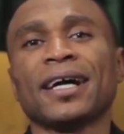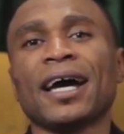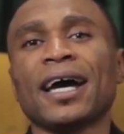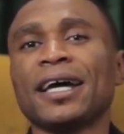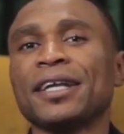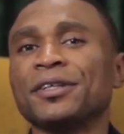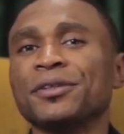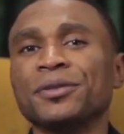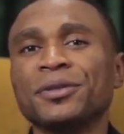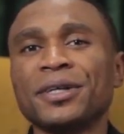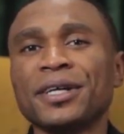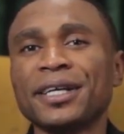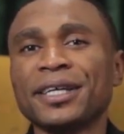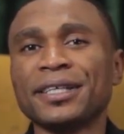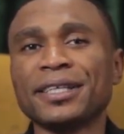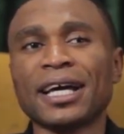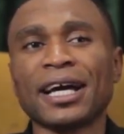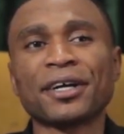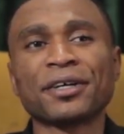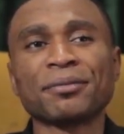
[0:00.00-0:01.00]
And it
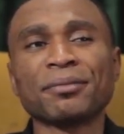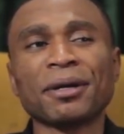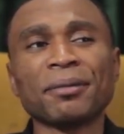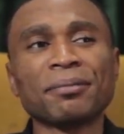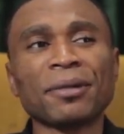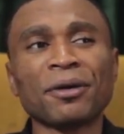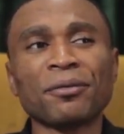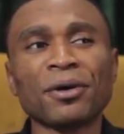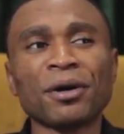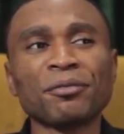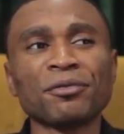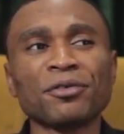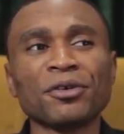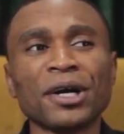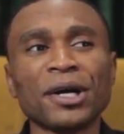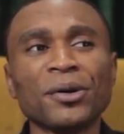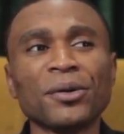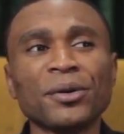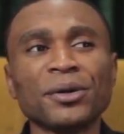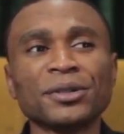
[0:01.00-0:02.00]
rained. I remember when we
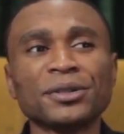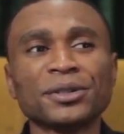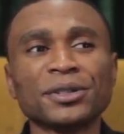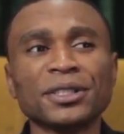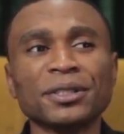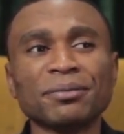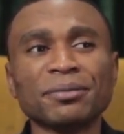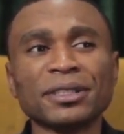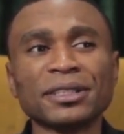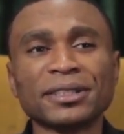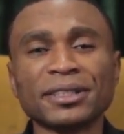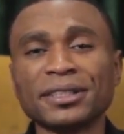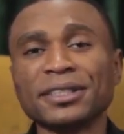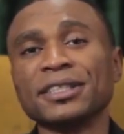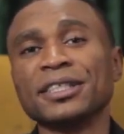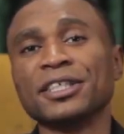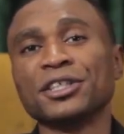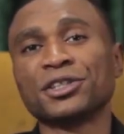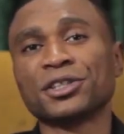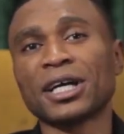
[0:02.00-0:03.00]
were going to the meeting
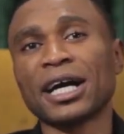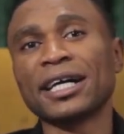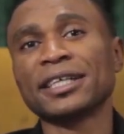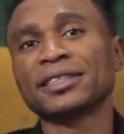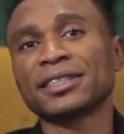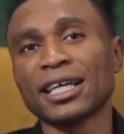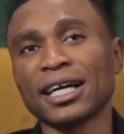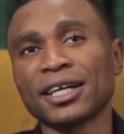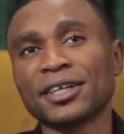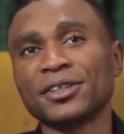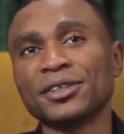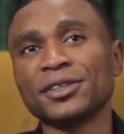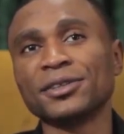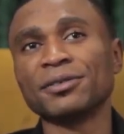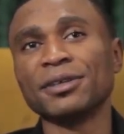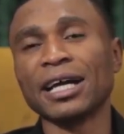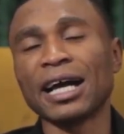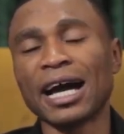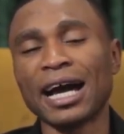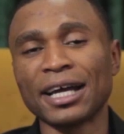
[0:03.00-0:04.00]
in a tricycle,
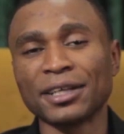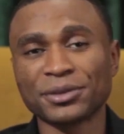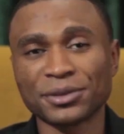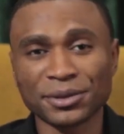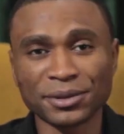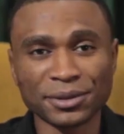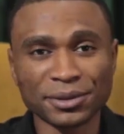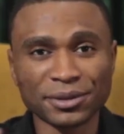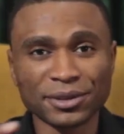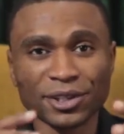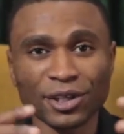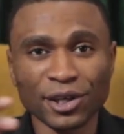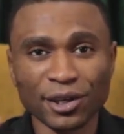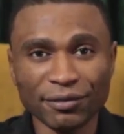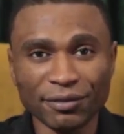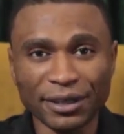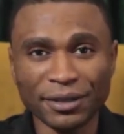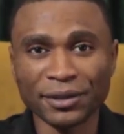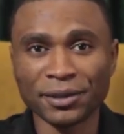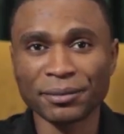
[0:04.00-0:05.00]
we had to
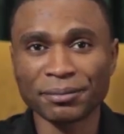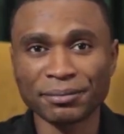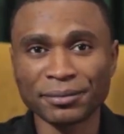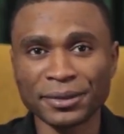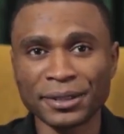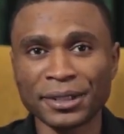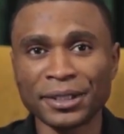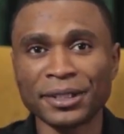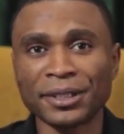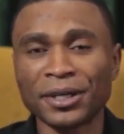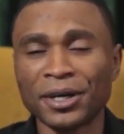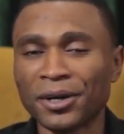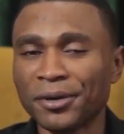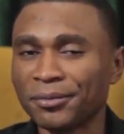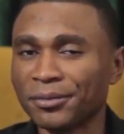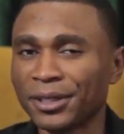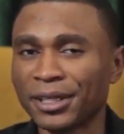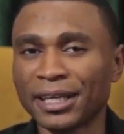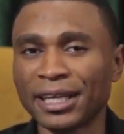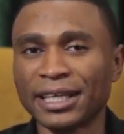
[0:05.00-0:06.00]
cover up
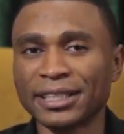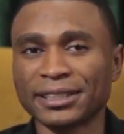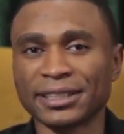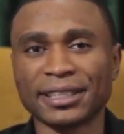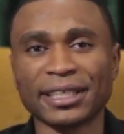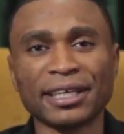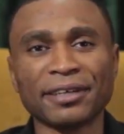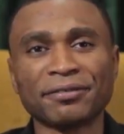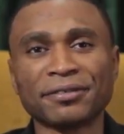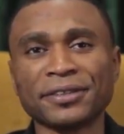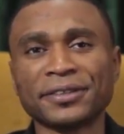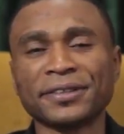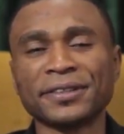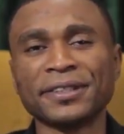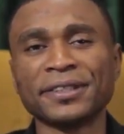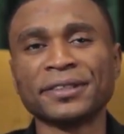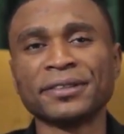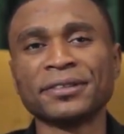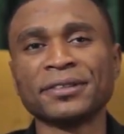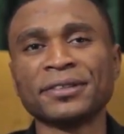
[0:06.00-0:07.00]
umbrellas and
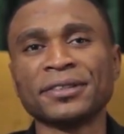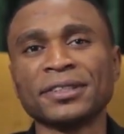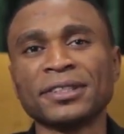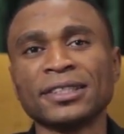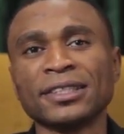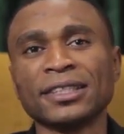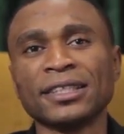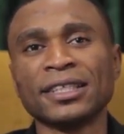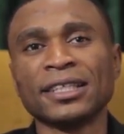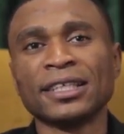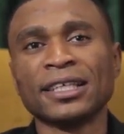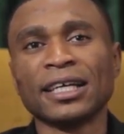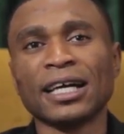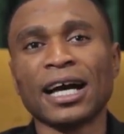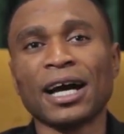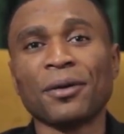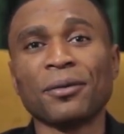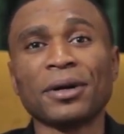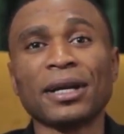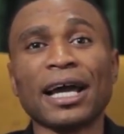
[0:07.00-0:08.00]
everything.
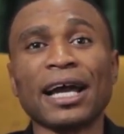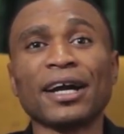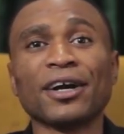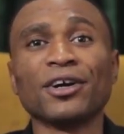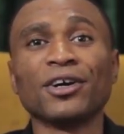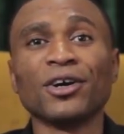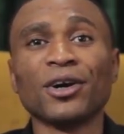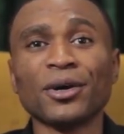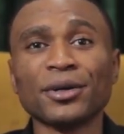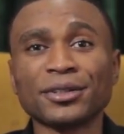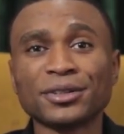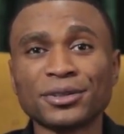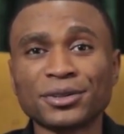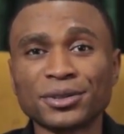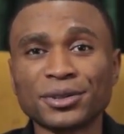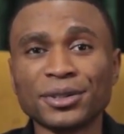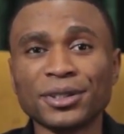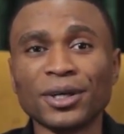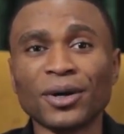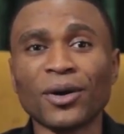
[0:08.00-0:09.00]
And when I got
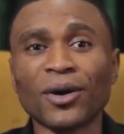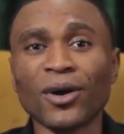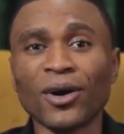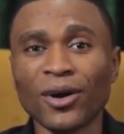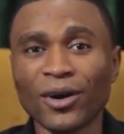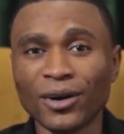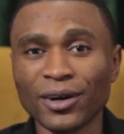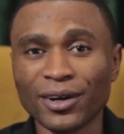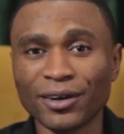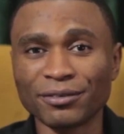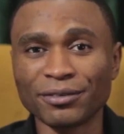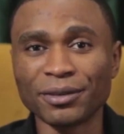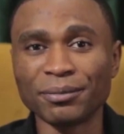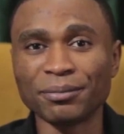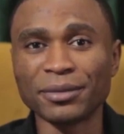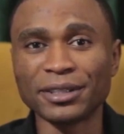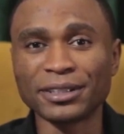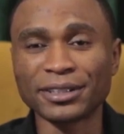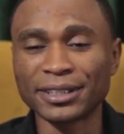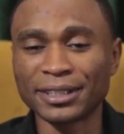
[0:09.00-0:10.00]
to the hall of the
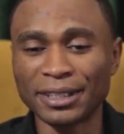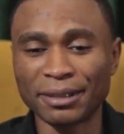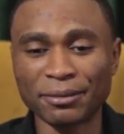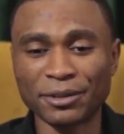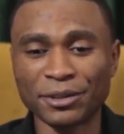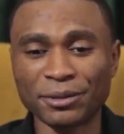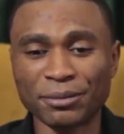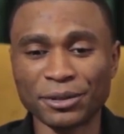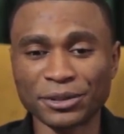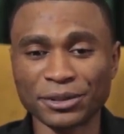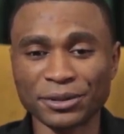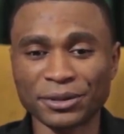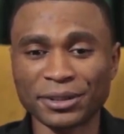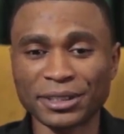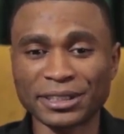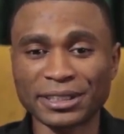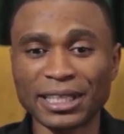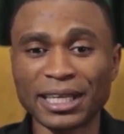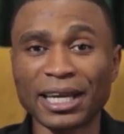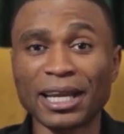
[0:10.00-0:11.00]
meeting, you must
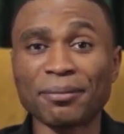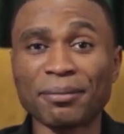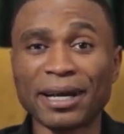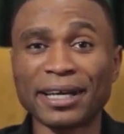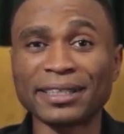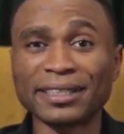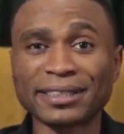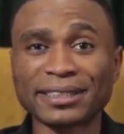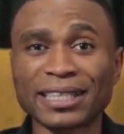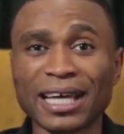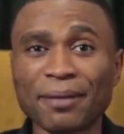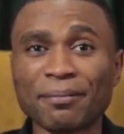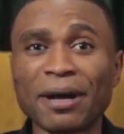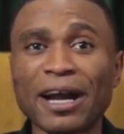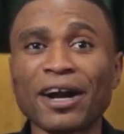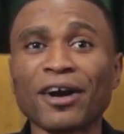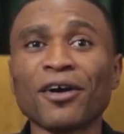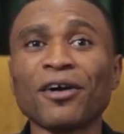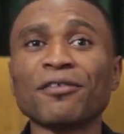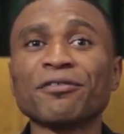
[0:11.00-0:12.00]
understand that by this time
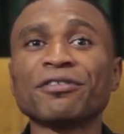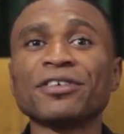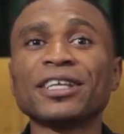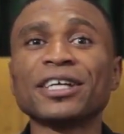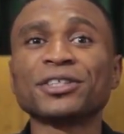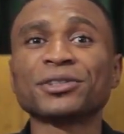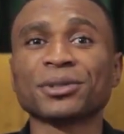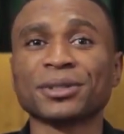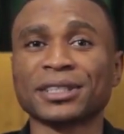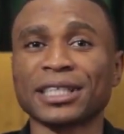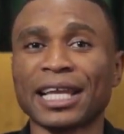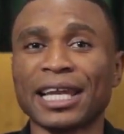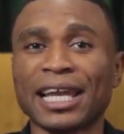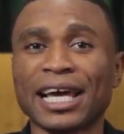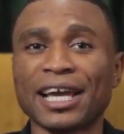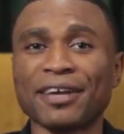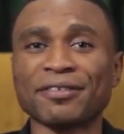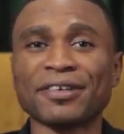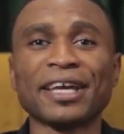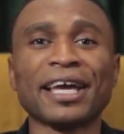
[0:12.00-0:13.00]
my confidence was
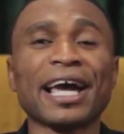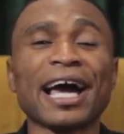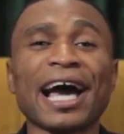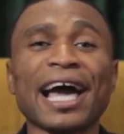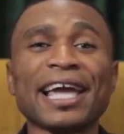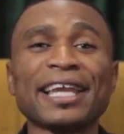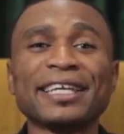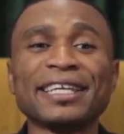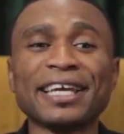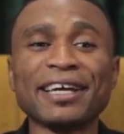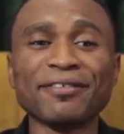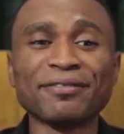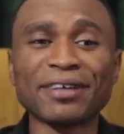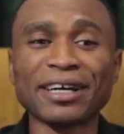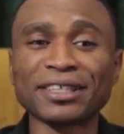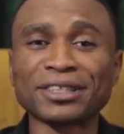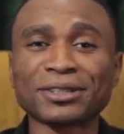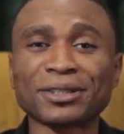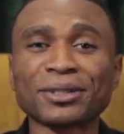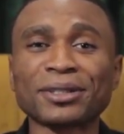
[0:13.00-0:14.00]
alive. I
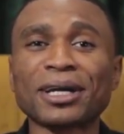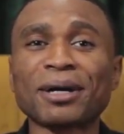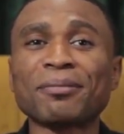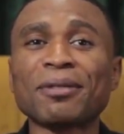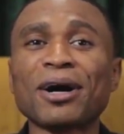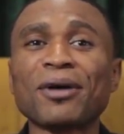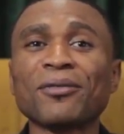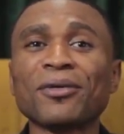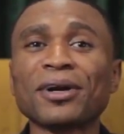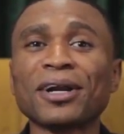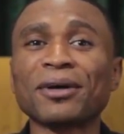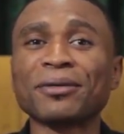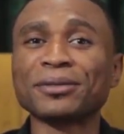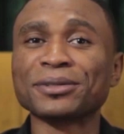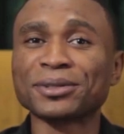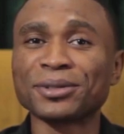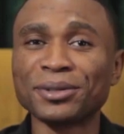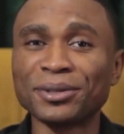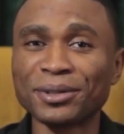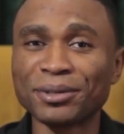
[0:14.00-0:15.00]
never thought about what I
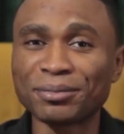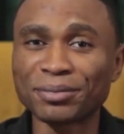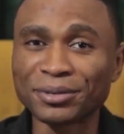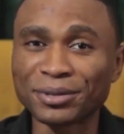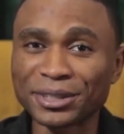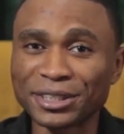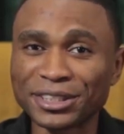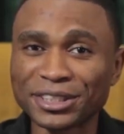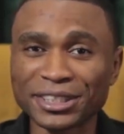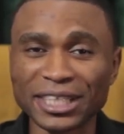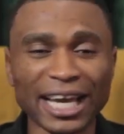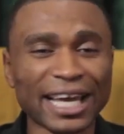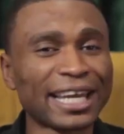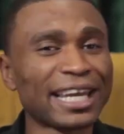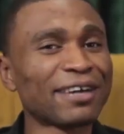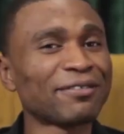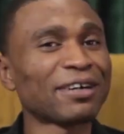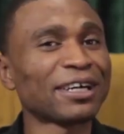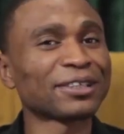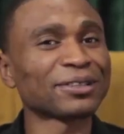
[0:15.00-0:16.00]
was going to preach. I
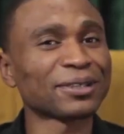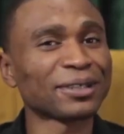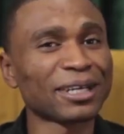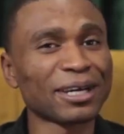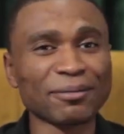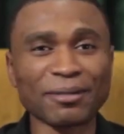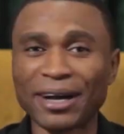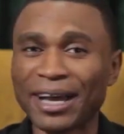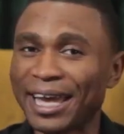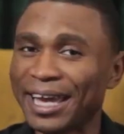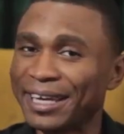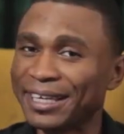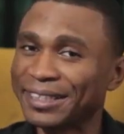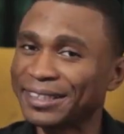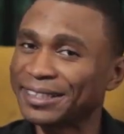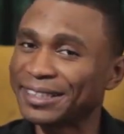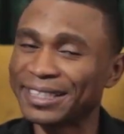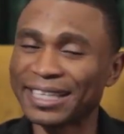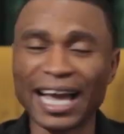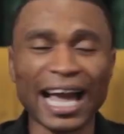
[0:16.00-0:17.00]
never thought about
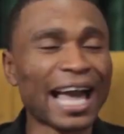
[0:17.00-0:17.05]
anything.